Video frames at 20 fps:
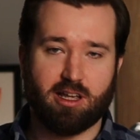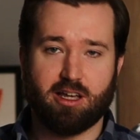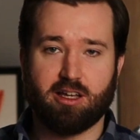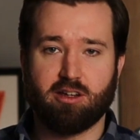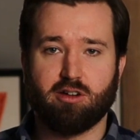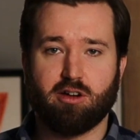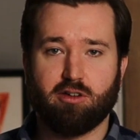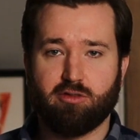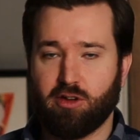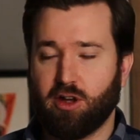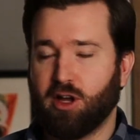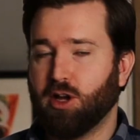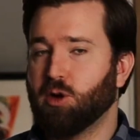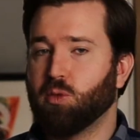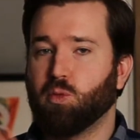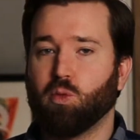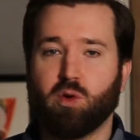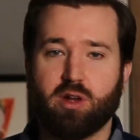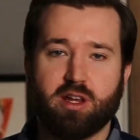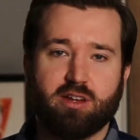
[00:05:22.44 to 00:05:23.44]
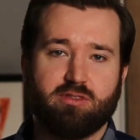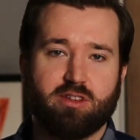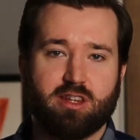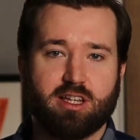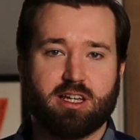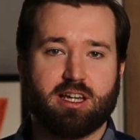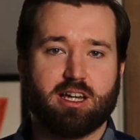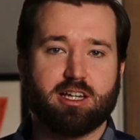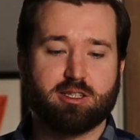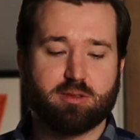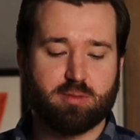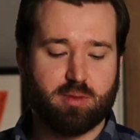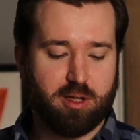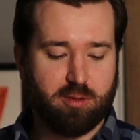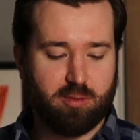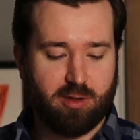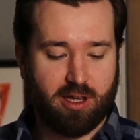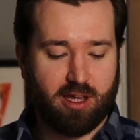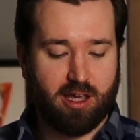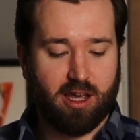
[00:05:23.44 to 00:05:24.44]
laid off, whatever the case may
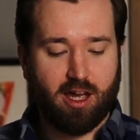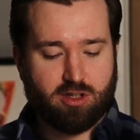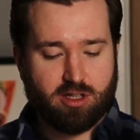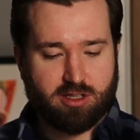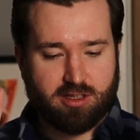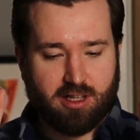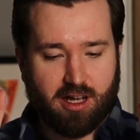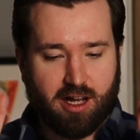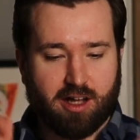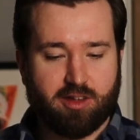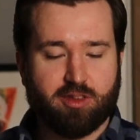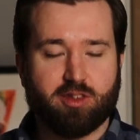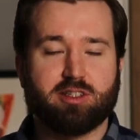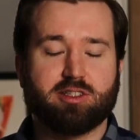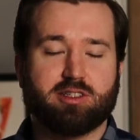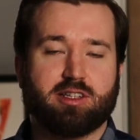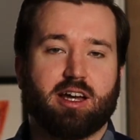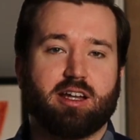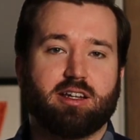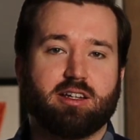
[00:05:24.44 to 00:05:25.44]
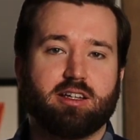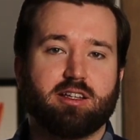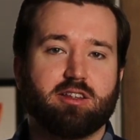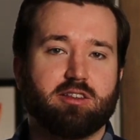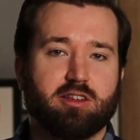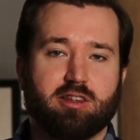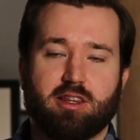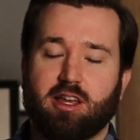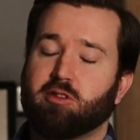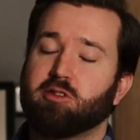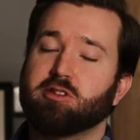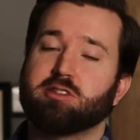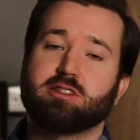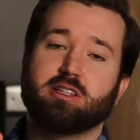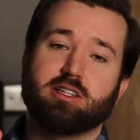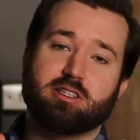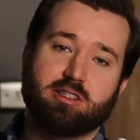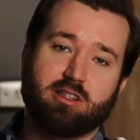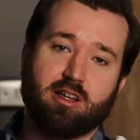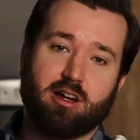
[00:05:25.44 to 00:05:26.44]
be. Just understanding that there is
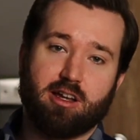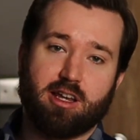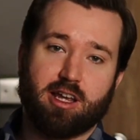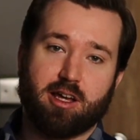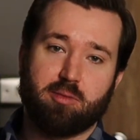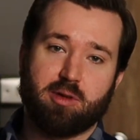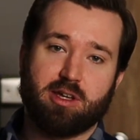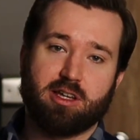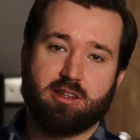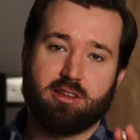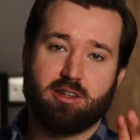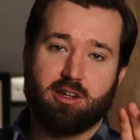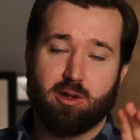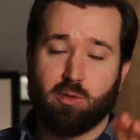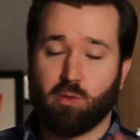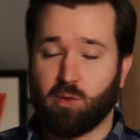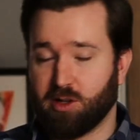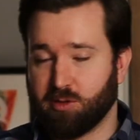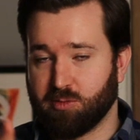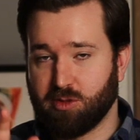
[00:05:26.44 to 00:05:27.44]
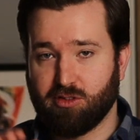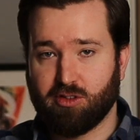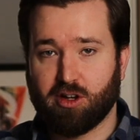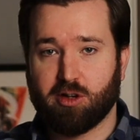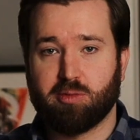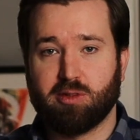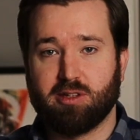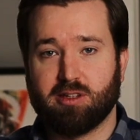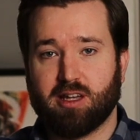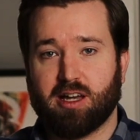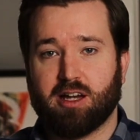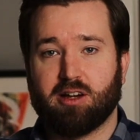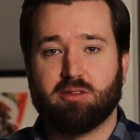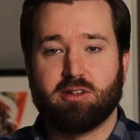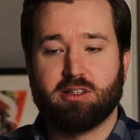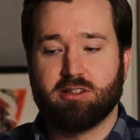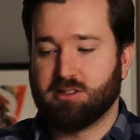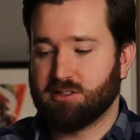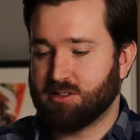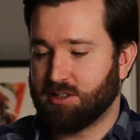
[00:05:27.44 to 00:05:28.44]
this dynamic, that it will move up and down
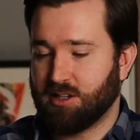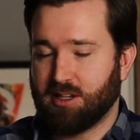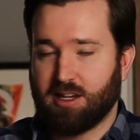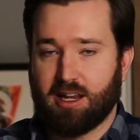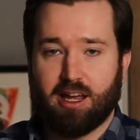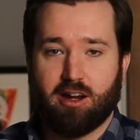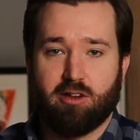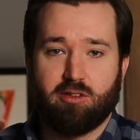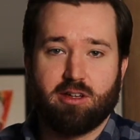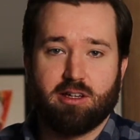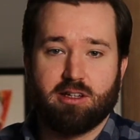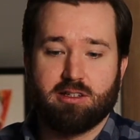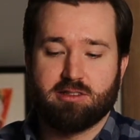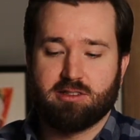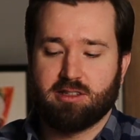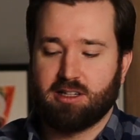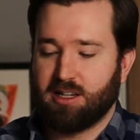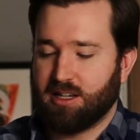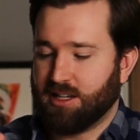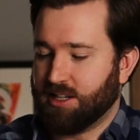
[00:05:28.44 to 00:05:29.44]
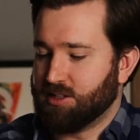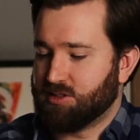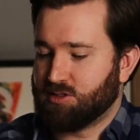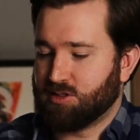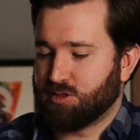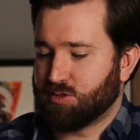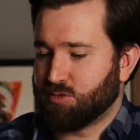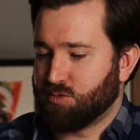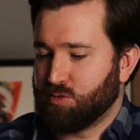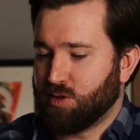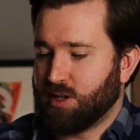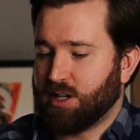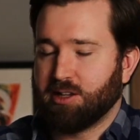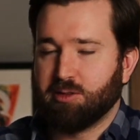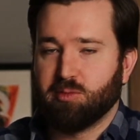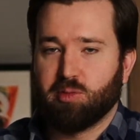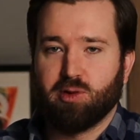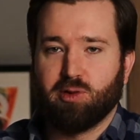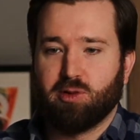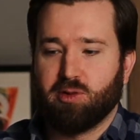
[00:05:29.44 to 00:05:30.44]
in certain areas, is just really
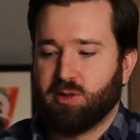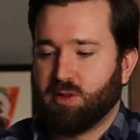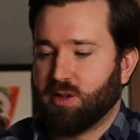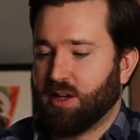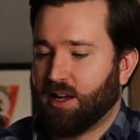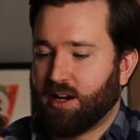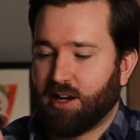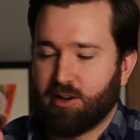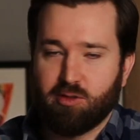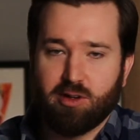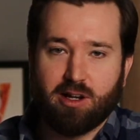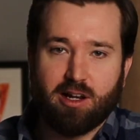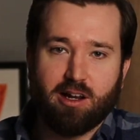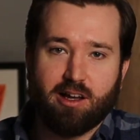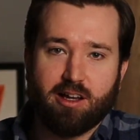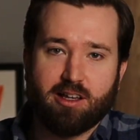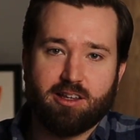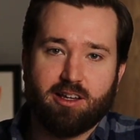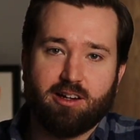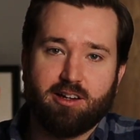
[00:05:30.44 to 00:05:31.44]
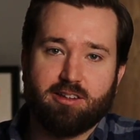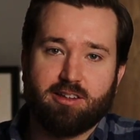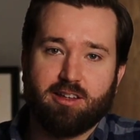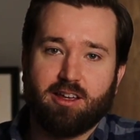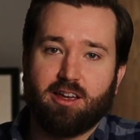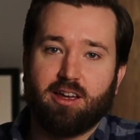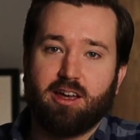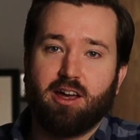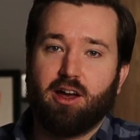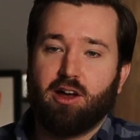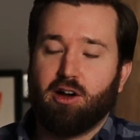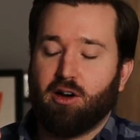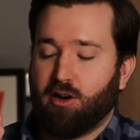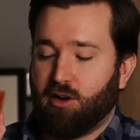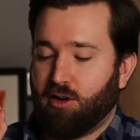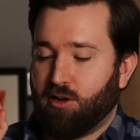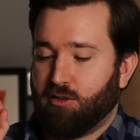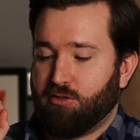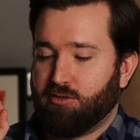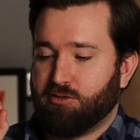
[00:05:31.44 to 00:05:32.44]
important. And I really like the idea
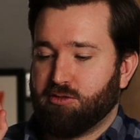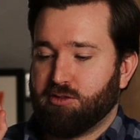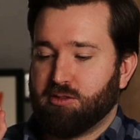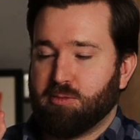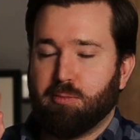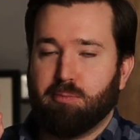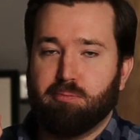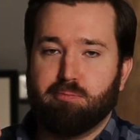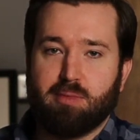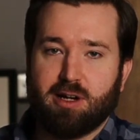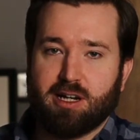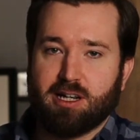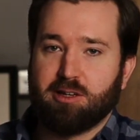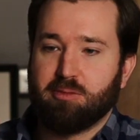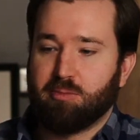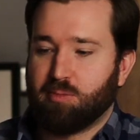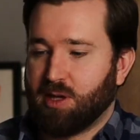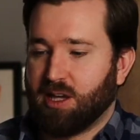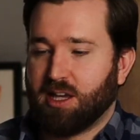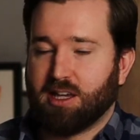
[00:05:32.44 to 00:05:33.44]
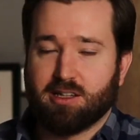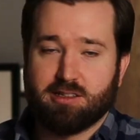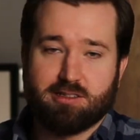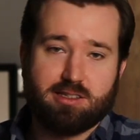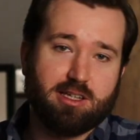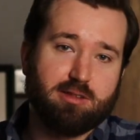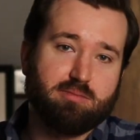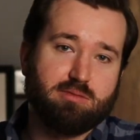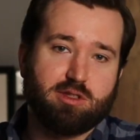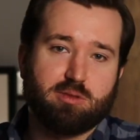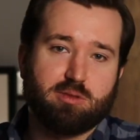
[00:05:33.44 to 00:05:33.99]
of money being a team